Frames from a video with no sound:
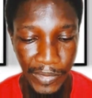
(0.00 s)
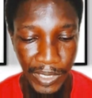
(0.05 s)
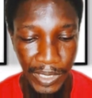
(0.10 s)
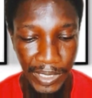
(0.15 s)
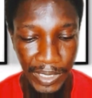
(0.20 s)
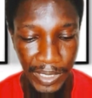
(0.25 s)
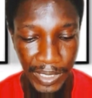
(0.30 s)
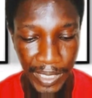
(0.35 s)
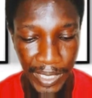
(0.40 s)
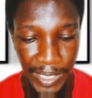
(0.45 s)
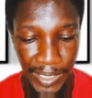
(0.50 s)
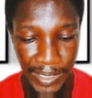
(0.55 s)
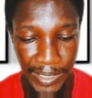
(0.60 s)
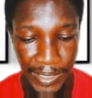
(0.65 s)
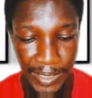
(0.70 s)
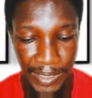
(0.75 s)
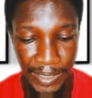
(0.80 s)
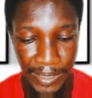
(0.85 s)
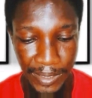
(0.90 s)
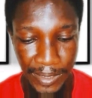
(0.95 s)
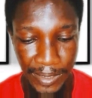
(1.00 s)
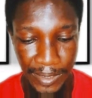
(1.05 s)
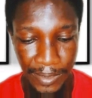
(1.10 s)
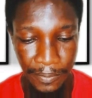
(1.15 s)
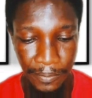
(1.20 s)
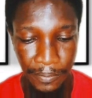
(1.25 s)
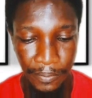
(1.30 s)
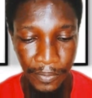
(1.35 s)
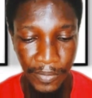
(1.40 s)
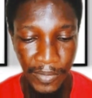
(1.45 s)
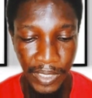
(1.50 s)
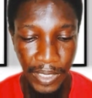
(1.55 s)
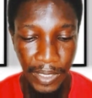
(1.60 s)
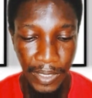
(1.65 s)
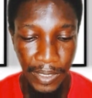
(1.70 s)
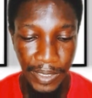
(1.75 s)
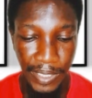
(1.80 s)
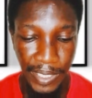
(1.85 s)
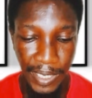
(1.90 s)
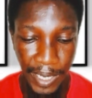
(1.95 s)
the next is
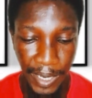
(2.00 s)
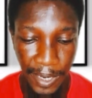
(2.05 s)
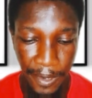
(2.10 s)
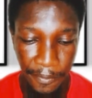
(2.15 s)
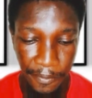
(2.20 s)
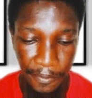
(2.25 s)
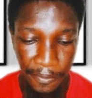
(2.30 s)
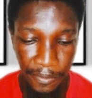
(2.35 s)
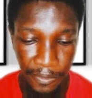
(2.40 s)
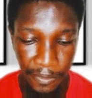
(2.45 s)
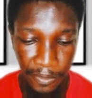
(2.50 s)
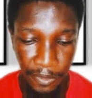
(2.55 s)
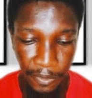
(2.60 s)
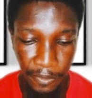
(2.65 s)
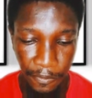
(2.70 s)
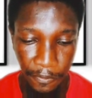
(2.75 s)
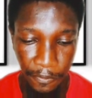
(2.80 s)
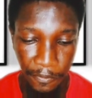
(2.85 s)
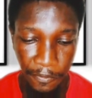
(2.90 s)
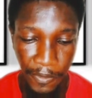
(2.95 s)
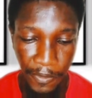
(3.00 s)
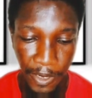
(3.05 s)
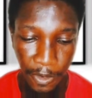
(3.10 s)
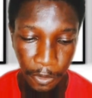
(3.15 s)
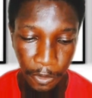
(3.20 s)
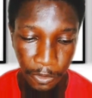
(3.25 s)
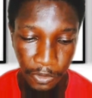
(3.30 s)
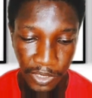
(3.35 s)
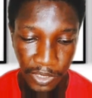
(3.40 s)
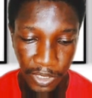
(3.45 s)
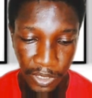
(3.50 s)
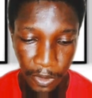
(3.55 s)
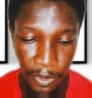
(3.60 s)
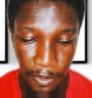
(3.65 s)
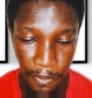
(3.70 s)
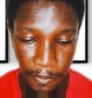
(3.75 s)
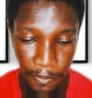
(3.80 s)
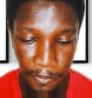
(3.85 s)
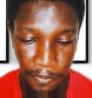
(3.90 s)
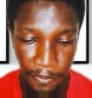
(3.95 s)
they have Faculty
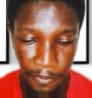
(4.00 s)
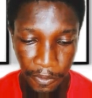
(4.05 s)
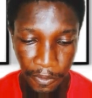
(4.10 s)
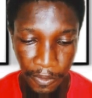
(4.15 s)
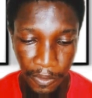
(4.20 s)
of